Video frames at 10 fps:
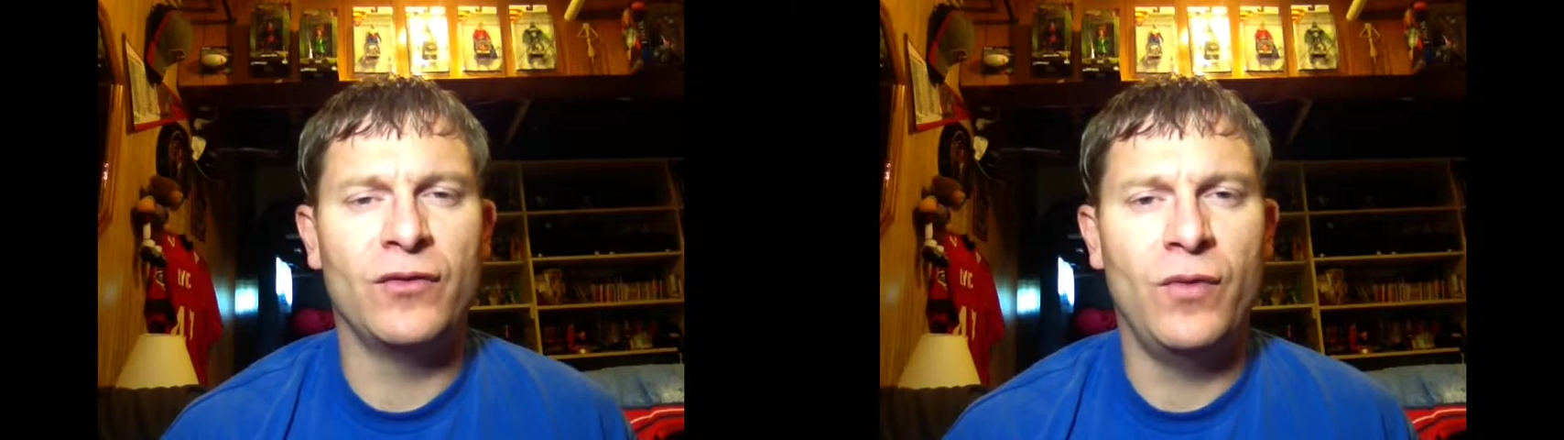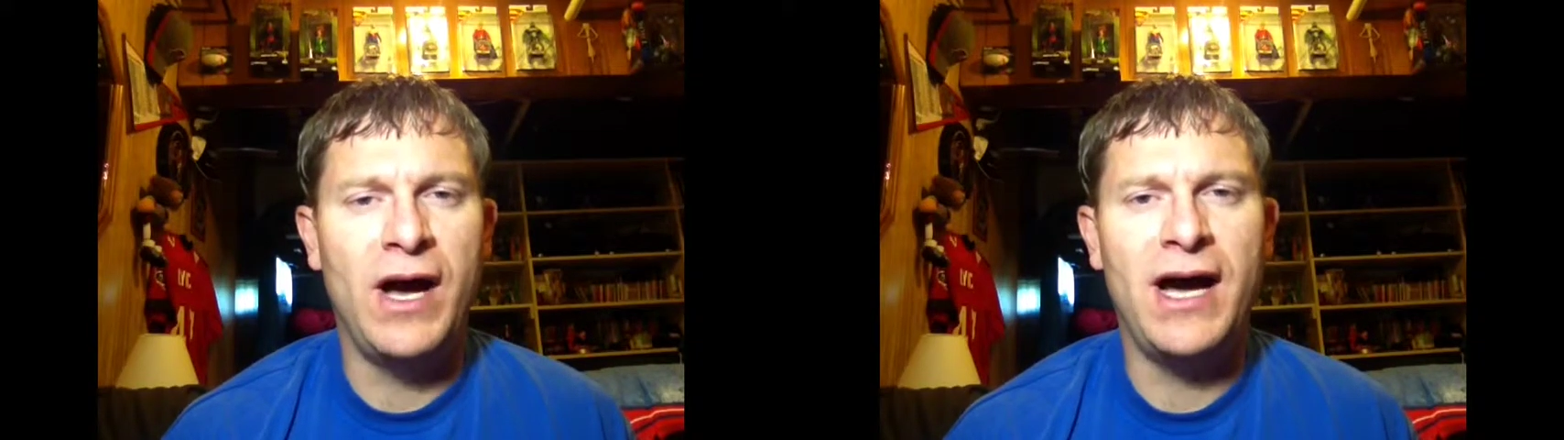
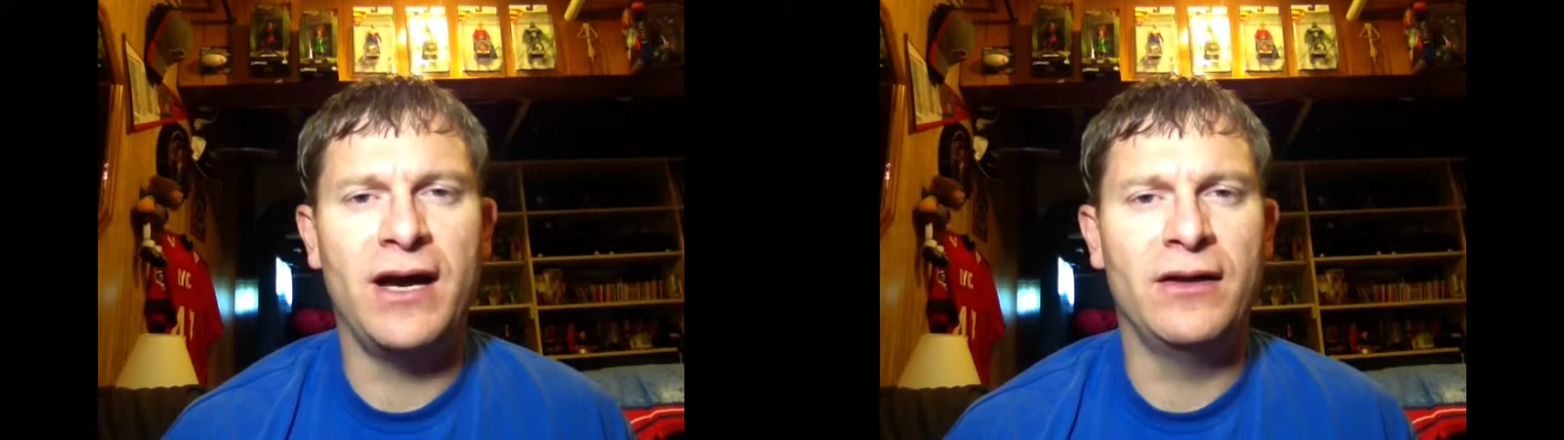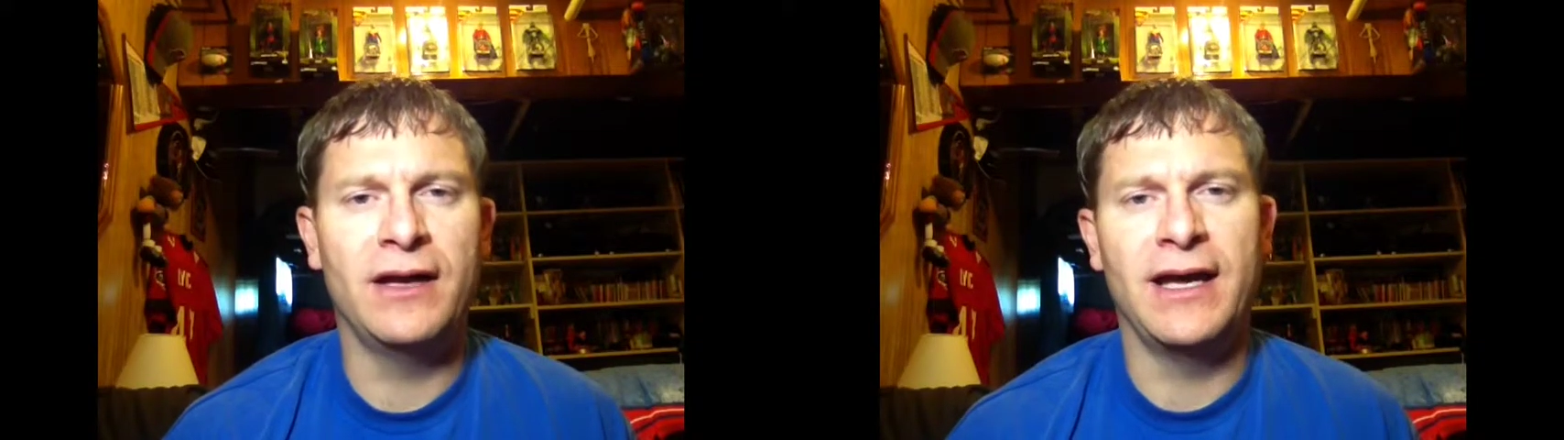
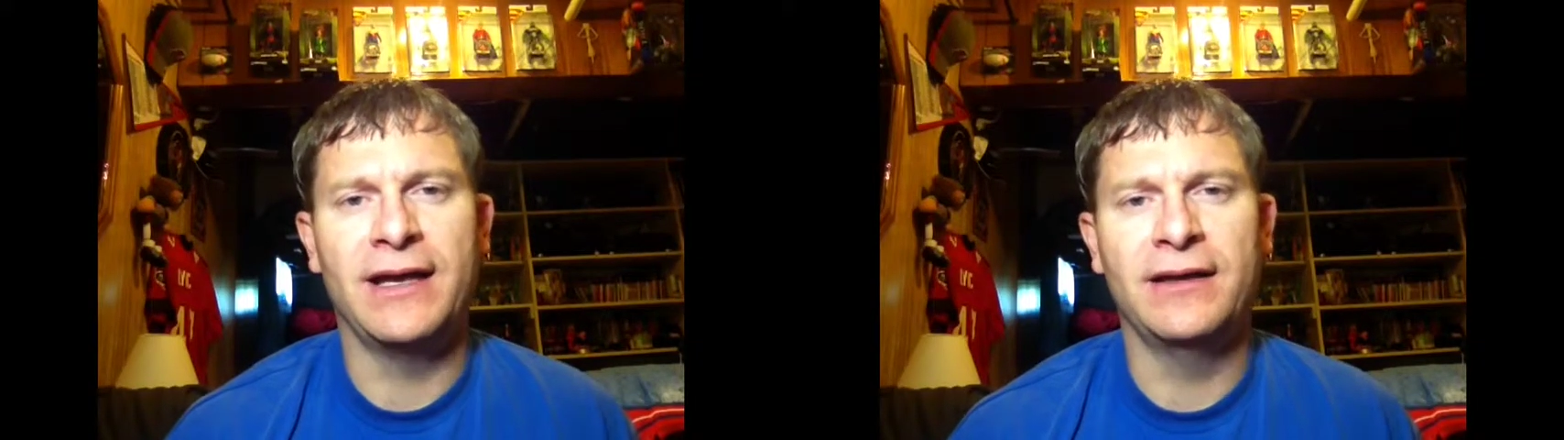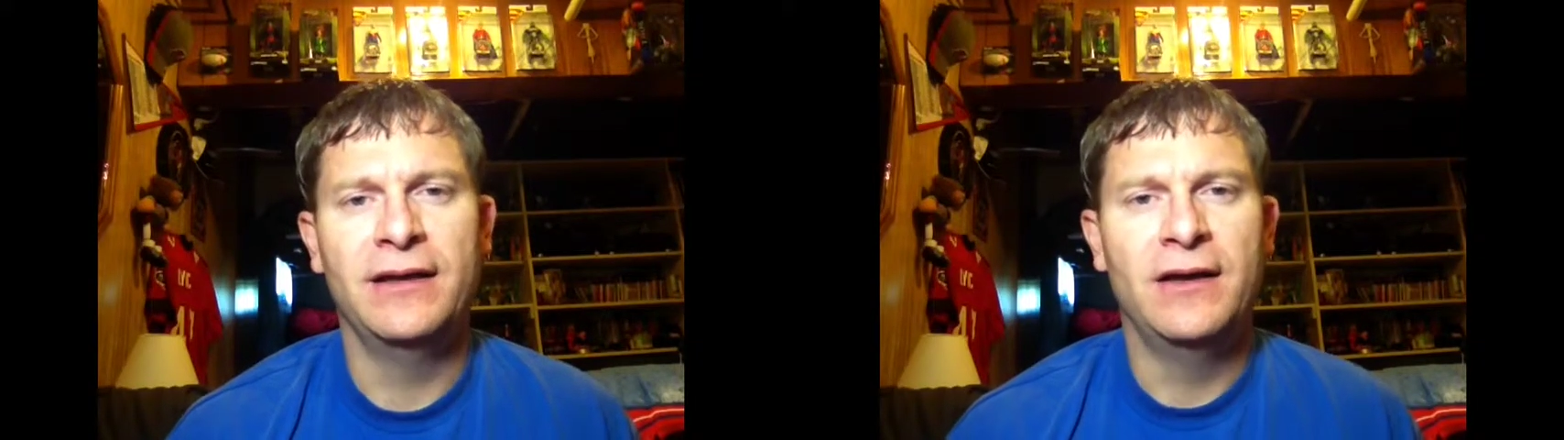while,
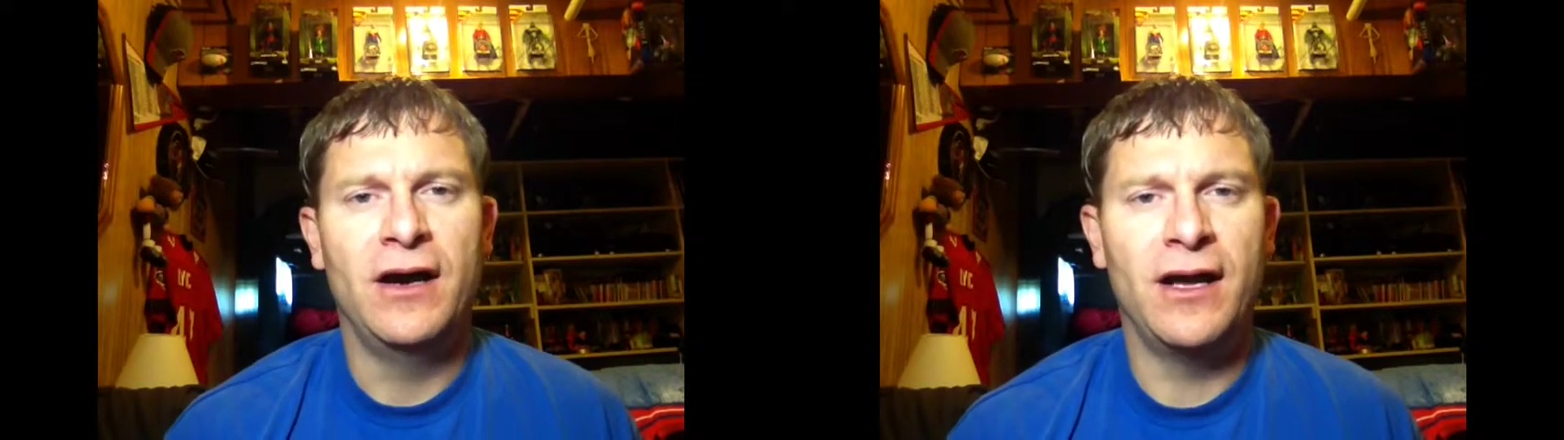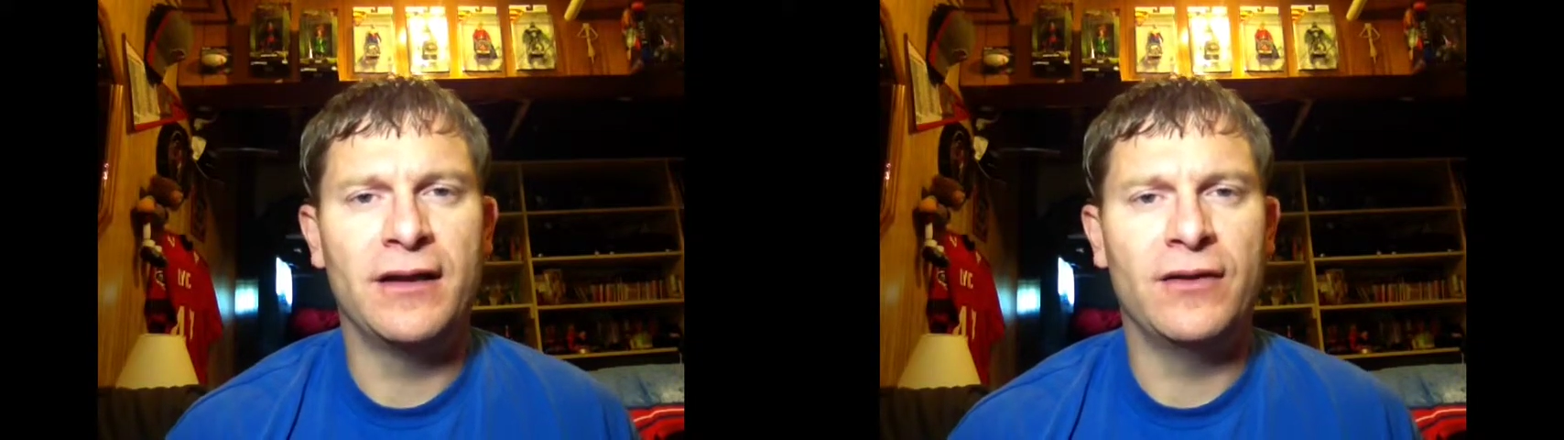and
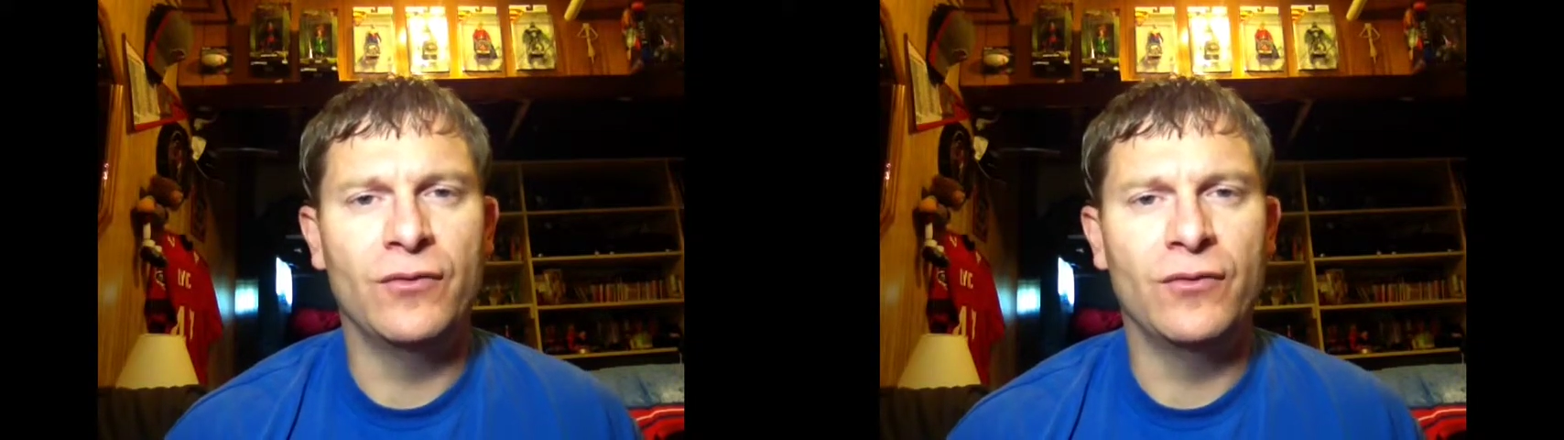uh,